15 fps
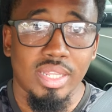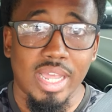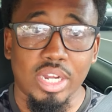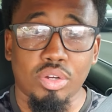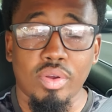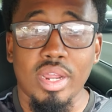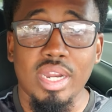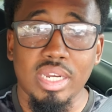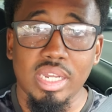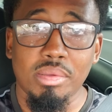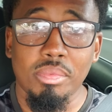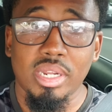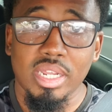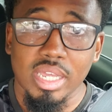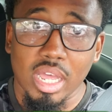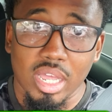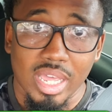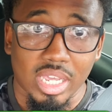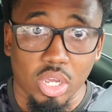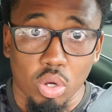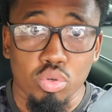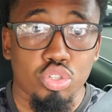that credit limit,
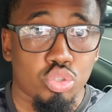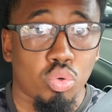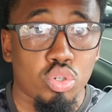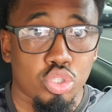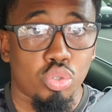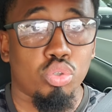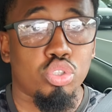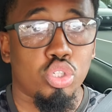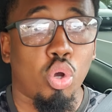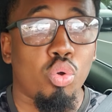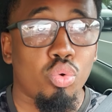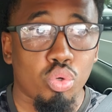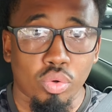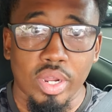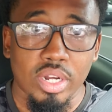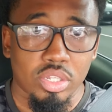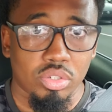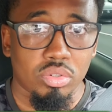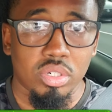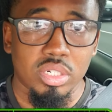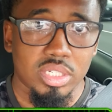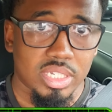it goes towards your total credit
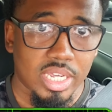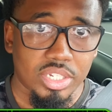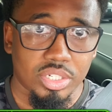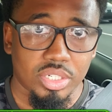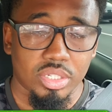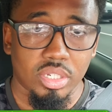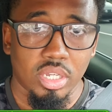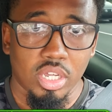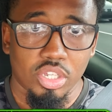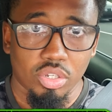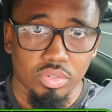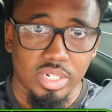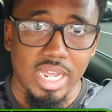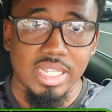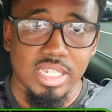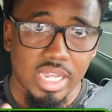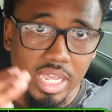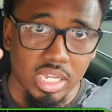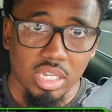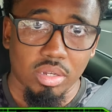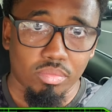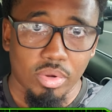utilization. Your debt to
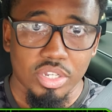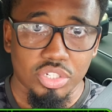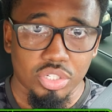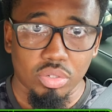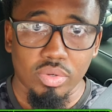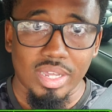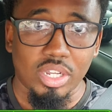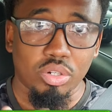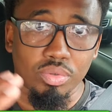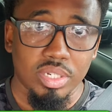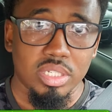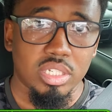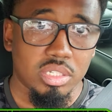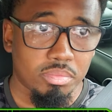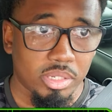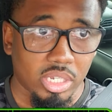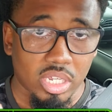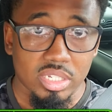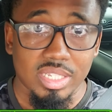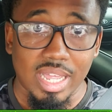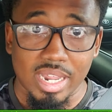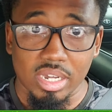income ratio increases
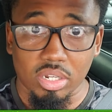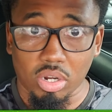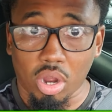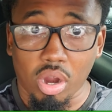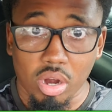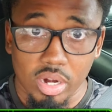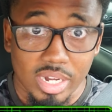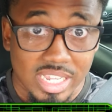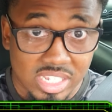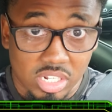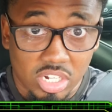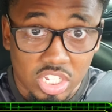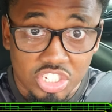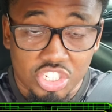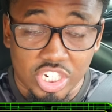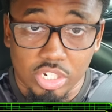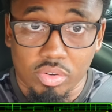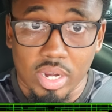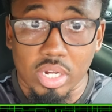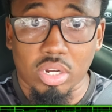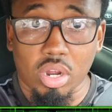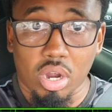because that card is a legit
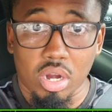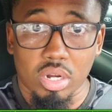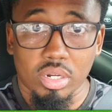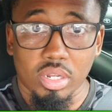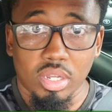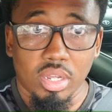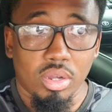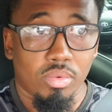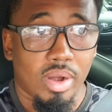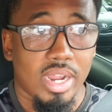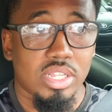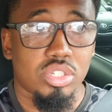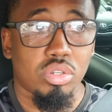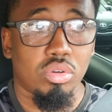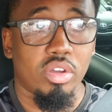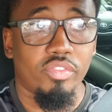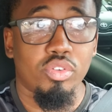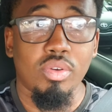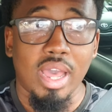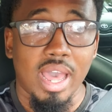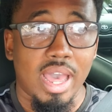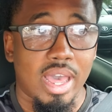credit card, right? So if
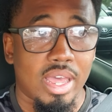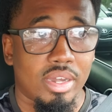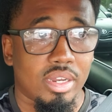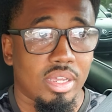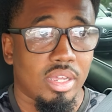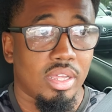you had